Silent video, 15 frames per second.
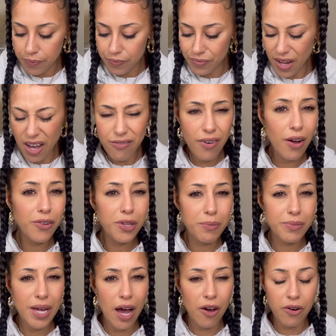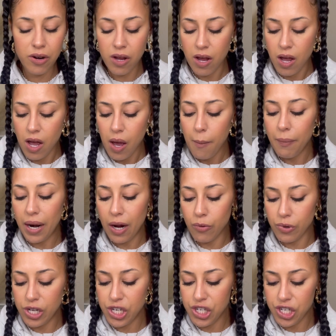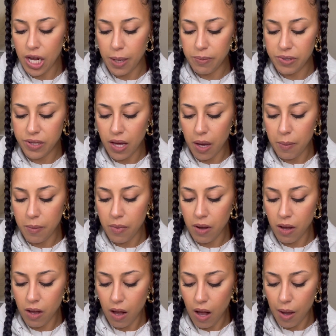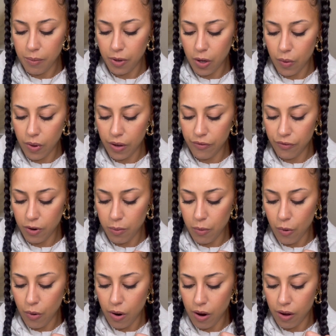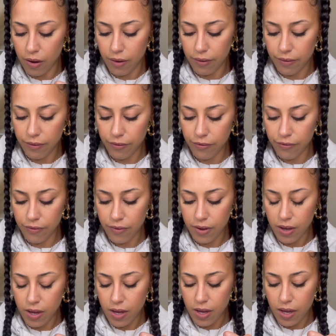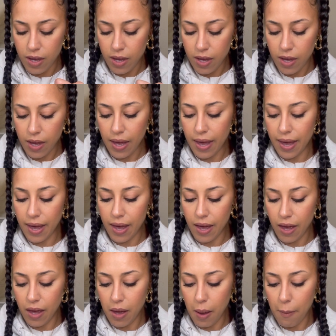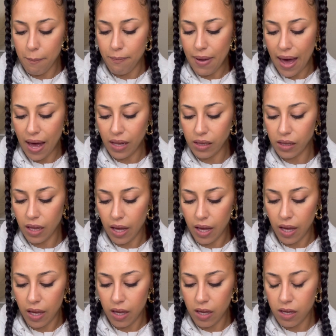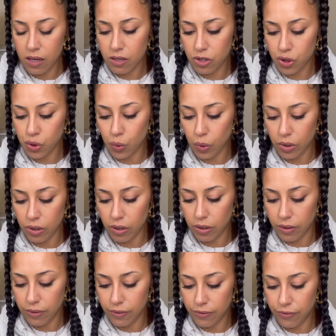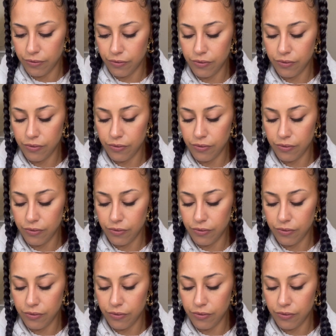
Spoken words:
Not filed them down, but I reshaped them. I'm going for more of a ballet sort of